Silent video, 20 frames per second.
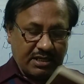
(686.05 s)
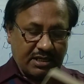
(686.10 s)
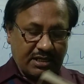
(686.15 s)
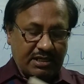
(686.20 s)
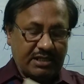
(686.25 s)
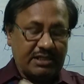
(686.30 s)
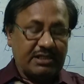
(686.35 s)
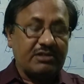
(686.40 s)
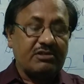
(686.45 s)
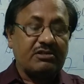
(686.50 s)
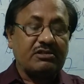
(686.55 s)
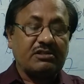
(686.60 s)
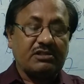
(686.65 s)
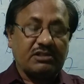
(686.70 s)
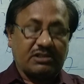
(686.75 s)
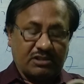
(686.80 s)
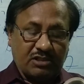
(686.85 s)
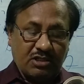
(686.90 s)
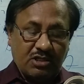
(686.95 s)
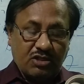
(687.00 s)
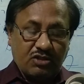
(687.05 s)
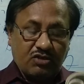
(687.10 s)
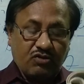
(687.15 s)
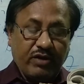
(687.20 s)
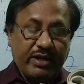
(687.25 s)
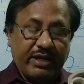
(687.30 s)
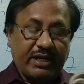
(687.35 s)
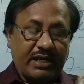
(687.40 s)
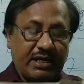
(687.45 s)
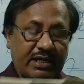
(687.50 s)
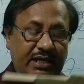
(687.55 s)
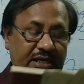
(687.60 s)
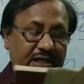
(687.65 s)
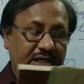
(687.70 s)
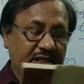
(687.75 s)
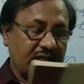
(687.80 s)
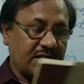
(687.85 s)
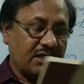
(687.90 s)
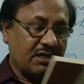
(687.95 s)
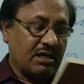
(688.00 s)
clear,
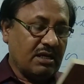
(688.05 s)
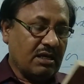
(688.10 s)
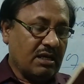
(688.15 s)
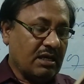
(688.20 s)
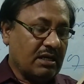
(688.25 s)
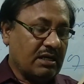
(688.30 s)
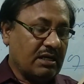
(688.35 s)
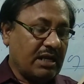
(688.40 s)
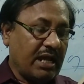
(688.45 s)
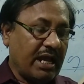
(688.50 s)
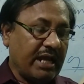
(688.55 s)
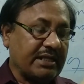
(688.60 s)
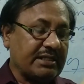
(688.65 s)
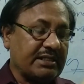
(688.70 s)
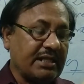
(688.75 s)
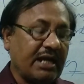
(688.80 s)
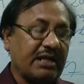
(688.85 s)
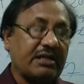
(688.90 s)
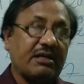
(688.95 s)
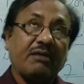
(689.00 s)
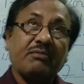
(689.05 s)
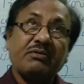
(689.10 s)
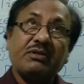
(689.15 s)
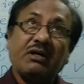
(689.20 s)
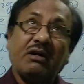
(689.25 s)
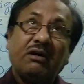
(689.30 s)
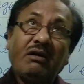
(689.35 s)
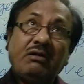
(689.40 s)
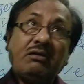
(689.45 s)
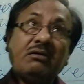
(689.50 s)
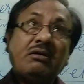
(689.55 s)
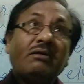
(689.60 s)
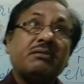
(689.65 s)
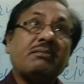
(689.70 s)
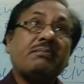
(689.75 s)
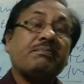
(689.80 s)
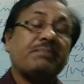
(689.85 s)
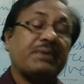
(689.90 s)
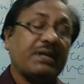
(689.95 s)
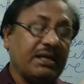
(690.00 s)
twinkling, like that of the
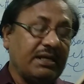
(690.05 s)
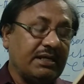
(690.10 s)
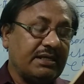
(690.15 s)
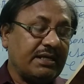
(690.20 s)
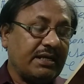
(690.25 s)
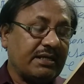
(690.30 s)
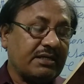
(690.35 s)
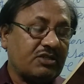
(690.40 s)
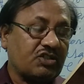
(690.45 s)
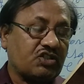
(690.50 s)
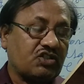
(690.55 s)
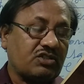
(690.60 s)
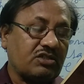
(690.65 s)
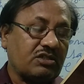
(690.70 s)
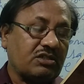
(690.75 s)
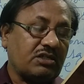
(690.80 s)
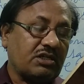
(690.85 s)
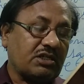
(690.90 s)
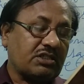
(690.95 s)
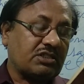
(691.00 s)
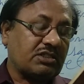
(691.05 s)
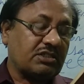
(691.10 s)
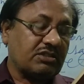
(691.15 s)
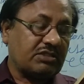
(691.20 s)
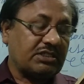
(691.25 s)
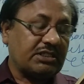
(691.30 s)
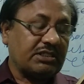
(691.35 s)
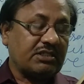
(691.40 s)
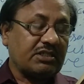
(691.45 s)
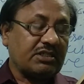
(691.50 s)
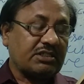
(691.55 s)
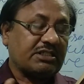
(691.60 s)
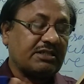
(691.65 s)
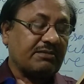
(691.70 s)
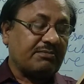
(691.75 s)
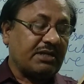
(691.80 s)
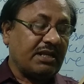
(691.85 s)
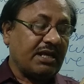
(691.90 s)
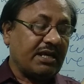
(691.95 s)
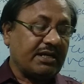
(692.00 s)
brilliant stars. See the
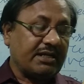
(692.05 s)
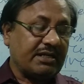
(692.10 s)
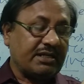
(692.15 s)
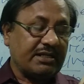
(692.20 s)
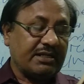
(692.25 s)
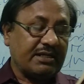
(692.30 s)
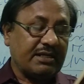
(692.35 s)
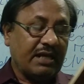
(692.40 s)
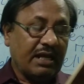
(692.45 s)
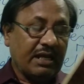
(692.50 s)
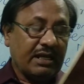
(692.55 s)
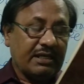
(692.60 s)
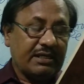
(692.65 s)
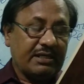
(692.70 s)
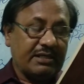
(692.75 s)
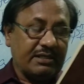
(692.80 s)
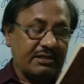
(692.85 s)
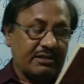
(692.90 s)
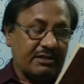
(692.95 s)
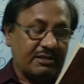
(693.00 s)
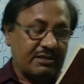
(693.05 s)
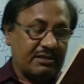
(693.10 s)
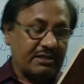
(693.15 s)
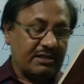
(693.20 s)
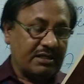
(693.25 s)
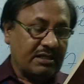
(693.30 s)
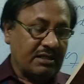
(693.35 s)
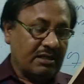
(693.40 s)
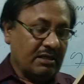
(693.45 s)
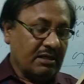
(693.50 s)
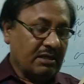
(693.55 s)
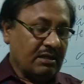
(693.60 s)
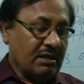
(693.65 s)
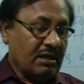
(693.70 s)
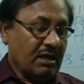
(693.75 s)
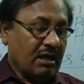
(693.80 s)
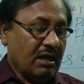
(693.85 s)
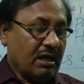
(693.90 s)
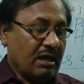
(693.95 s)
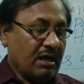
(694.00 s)
similarity. Here,
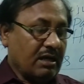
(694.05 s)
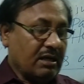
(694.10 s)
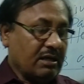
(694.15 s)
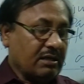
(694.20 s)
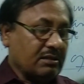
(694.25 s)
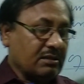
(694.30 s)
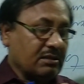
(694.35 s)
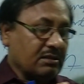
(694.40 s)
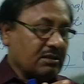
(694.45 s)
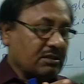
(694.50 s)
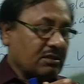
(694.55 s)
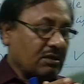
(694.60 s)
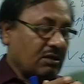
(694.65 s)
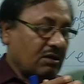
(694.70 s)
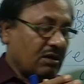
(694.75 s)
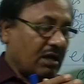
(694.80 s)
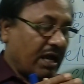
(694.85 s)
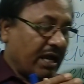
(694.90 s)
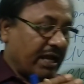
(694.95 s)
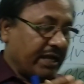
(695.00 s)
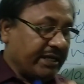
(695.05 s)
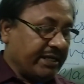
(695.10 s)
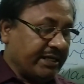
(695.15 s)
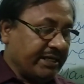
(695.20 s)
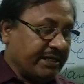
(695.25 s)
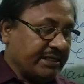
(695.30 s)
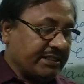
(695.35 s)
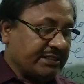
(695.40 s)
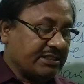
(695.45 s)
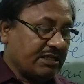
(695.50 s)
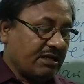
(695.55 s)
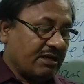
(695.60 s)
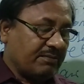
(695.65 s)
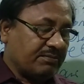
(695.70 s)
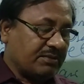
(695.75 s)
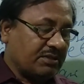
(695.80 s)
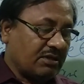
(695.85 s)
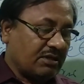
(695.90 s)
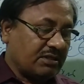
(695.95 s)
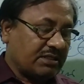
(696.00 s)
the eyes
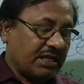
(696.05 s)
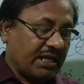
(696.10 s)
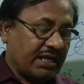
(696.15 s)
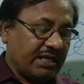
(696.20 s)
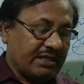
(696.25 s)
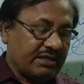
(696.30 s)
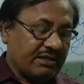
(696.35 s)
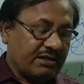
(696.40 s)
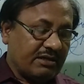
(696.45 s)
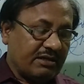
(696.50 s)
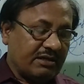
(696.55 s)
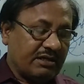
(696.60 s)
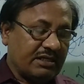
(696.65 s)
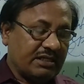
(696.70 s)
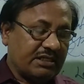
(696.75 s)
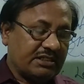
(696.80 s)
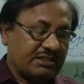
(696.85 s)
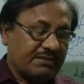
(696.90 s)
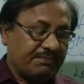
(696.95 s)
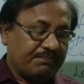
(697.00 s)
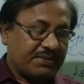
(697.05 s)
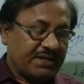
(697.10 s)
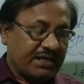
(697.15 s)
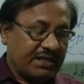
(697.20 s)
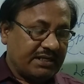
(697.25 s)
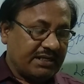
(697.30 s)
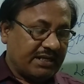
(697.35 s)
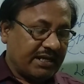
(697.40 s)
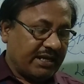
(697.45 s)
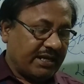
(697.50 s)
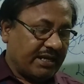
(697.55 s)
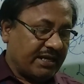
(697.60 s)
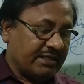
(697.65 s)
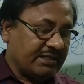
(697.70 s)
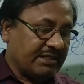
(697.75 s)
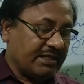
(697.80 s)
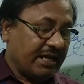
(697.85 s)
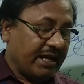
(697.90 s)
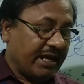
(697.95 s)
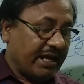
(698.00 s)
of the tiger is
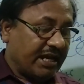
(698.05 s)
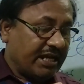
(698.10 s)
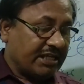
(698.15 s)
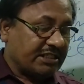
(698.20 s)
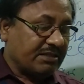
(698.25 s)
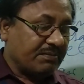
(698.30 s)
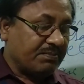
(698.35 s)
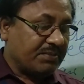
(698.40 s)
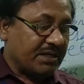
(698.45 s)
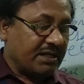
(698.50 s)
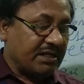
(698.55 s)
brilliant as the